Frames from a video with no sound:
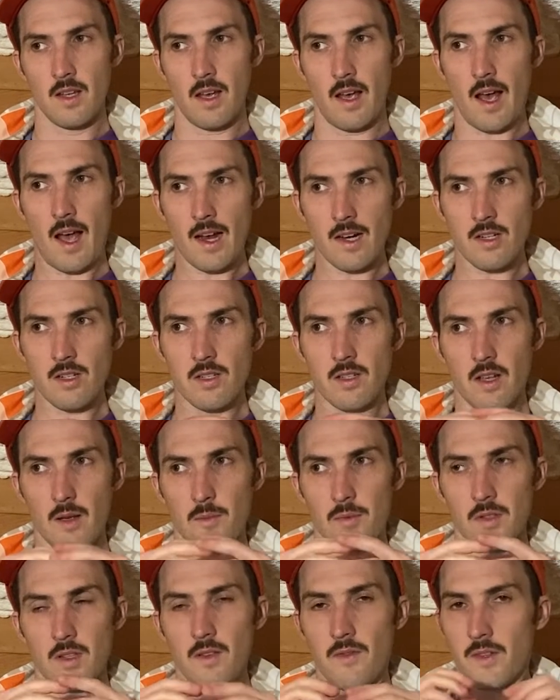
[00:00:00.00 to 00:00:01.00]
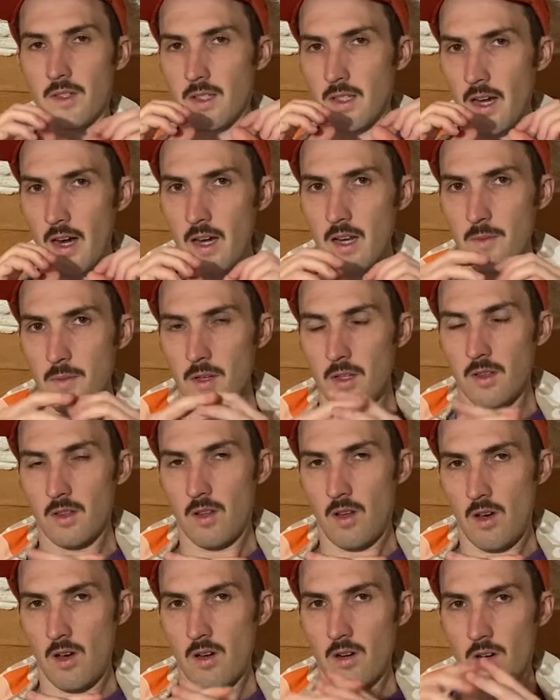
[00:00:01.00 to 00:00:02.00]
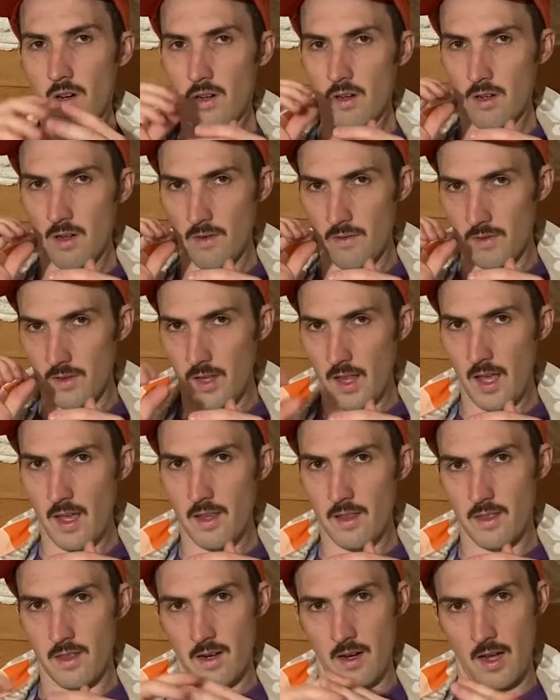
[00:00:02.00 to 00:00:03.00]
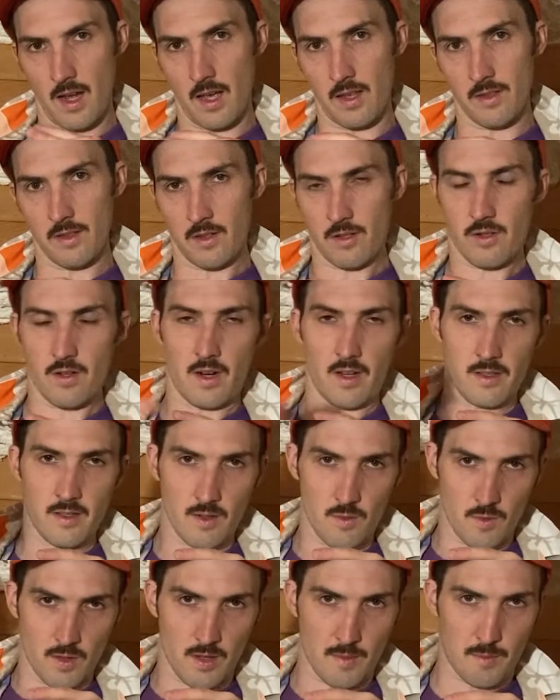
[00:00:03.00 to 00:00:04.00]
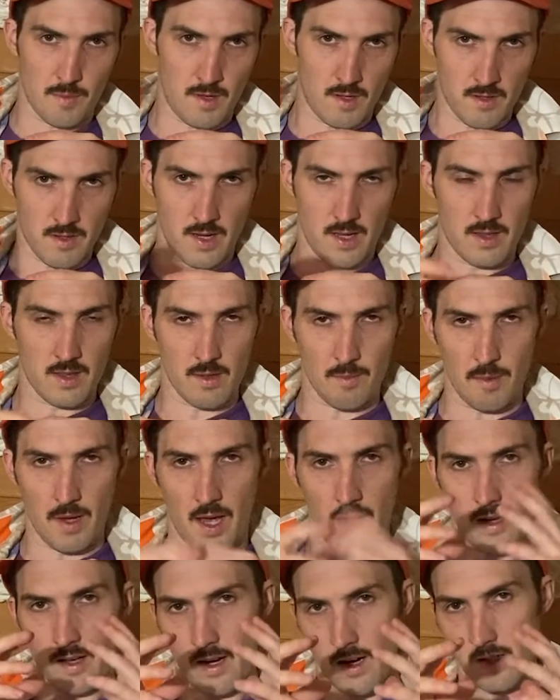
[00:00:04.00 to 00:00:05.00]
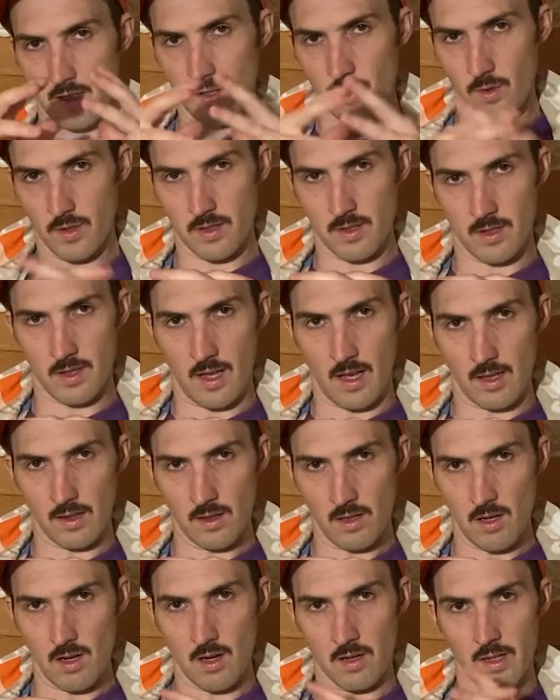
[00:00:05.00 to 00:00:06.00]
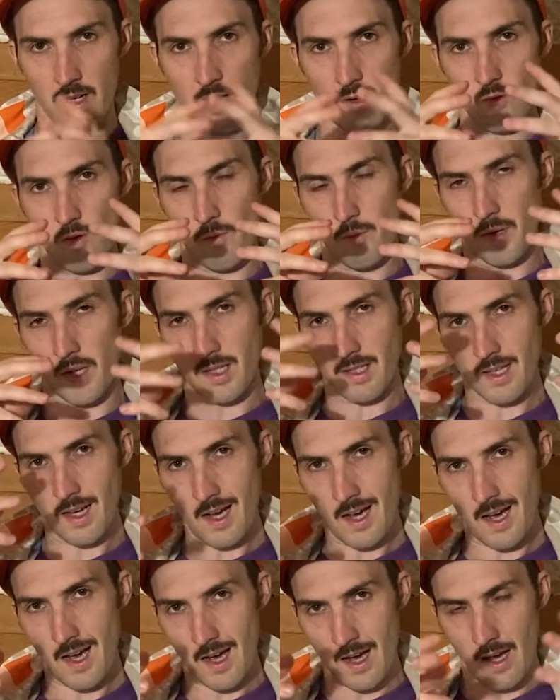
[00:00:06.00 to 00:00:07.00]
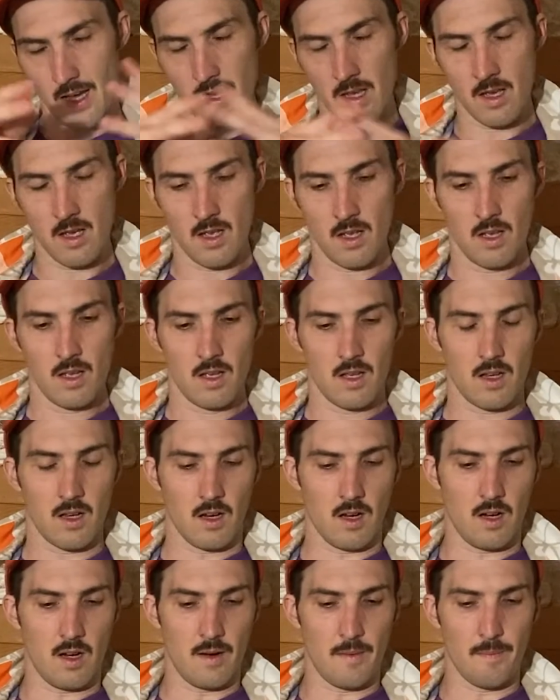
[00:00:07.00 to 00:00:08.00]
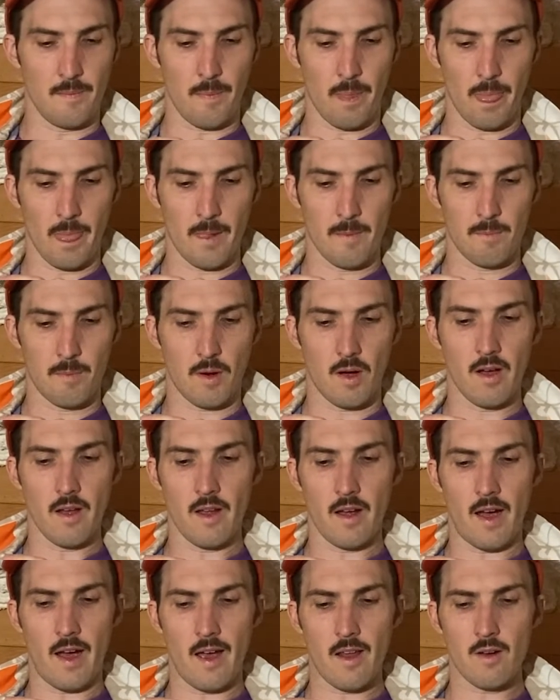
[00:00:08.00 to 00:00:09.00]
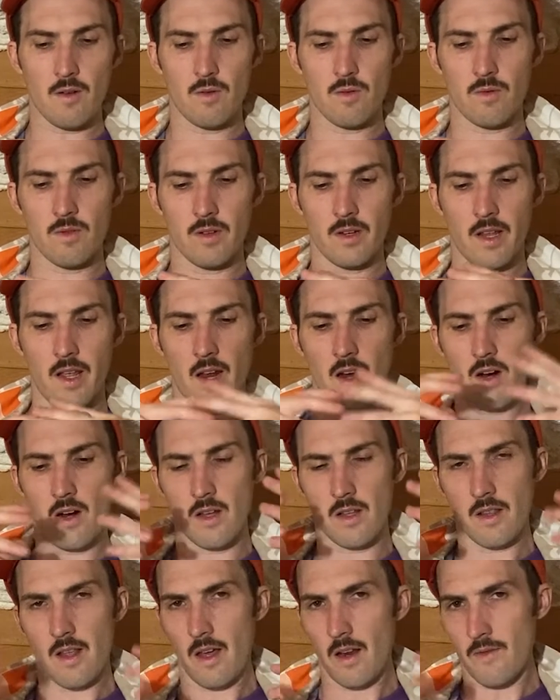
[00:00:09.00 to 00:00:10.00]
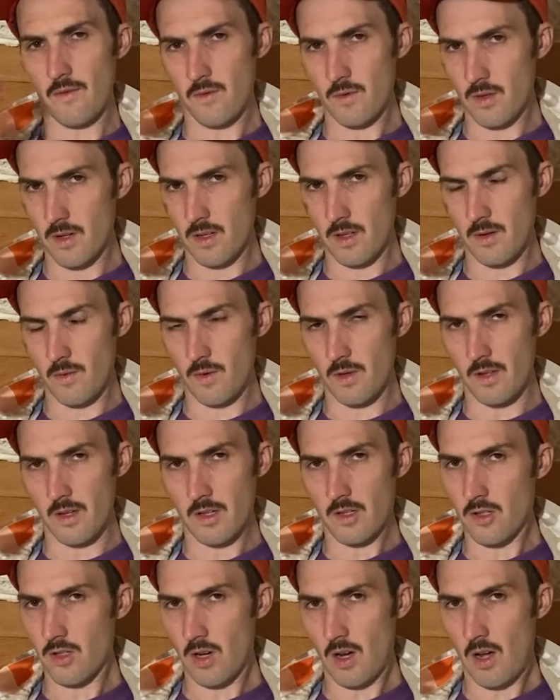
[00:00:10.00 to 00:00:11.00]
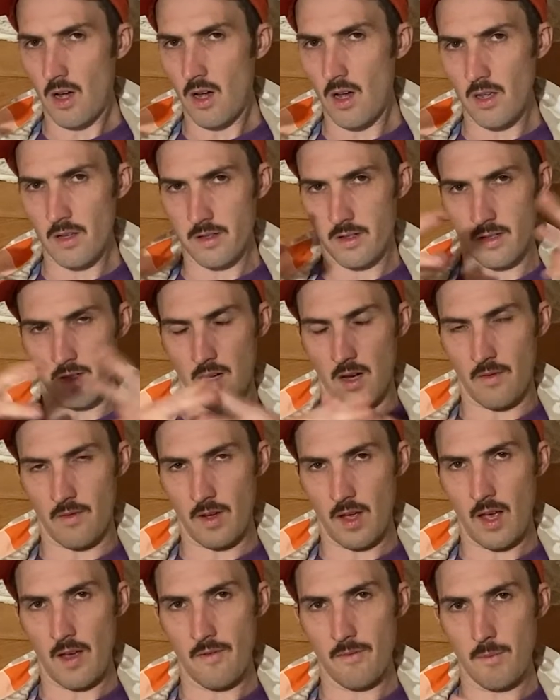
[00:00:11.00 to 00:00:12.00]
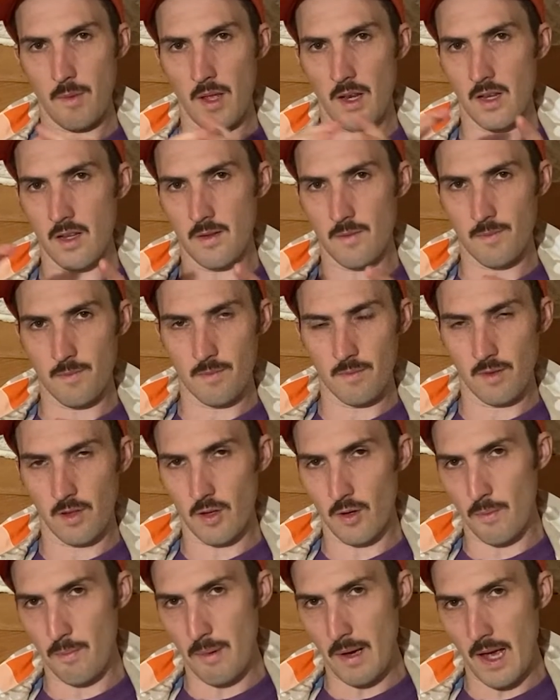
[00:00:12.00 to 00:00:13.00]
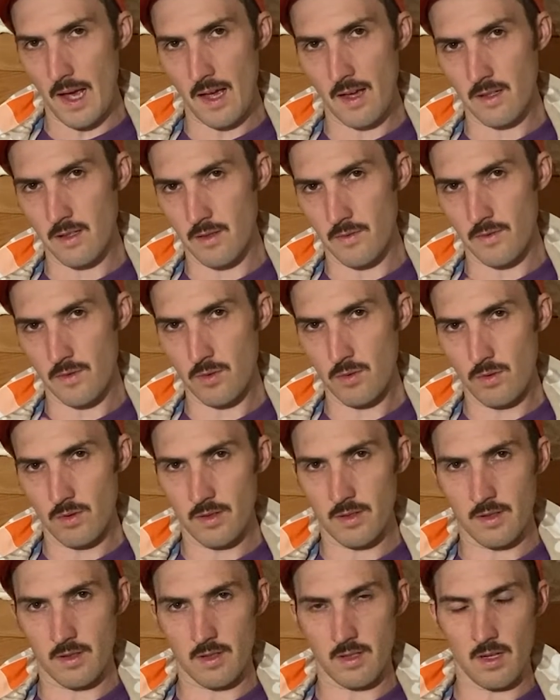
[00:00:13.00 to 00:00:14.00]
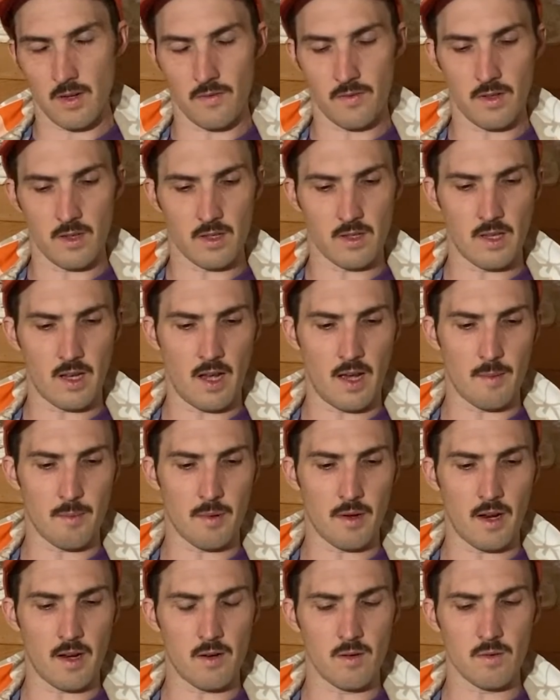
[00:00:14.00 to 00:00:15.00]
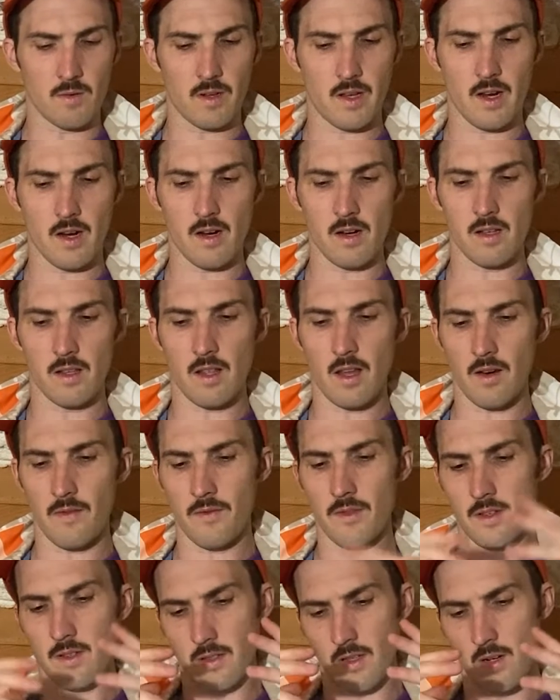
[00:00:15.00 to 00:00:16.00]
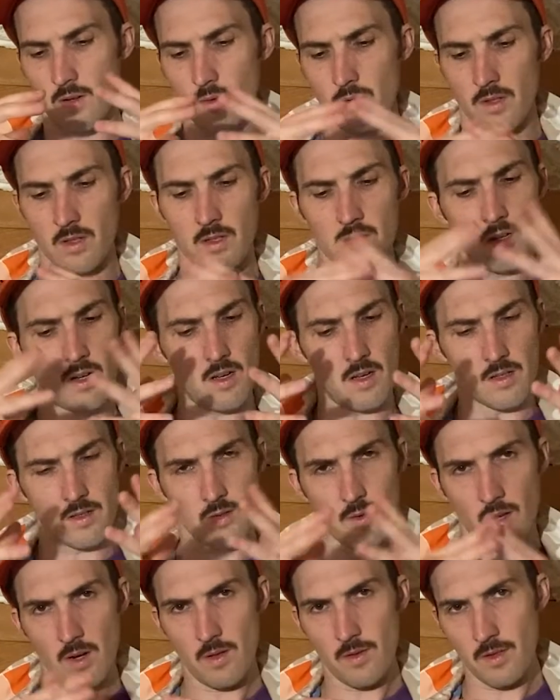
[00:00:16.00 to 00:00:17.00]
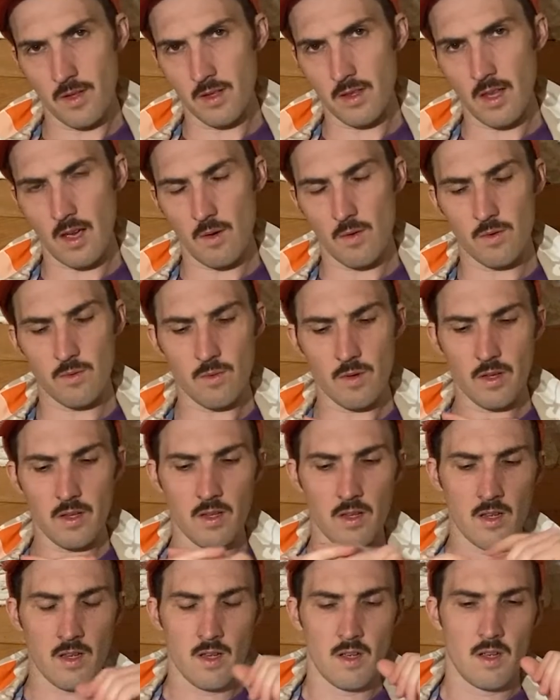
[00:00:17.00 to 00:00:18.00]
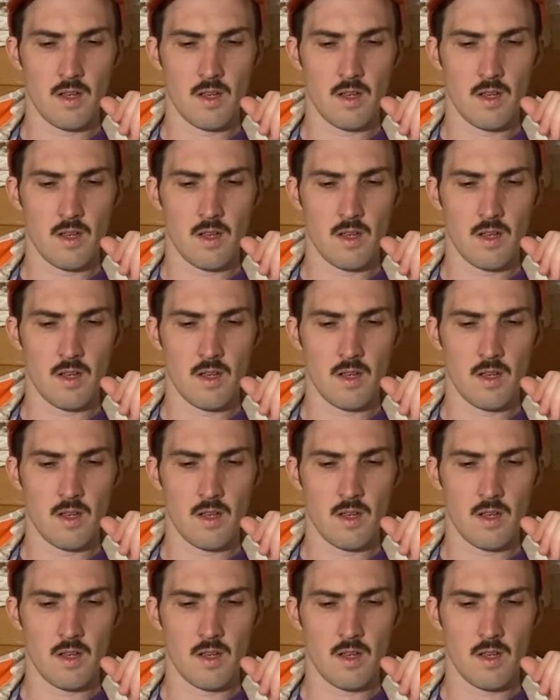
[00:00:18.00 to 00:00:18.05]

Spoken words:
actually, I believe, a tiny bit longer of length than I had in the Transit. With the bulkhead in the back, it actually wasn't that long. Now, it won't be as high, but I don't carry a lot of really, really tall stuff. I have many little bags of tools and stuff like that, but I don't carry a lot of things that are really tall. So I don't think that would really,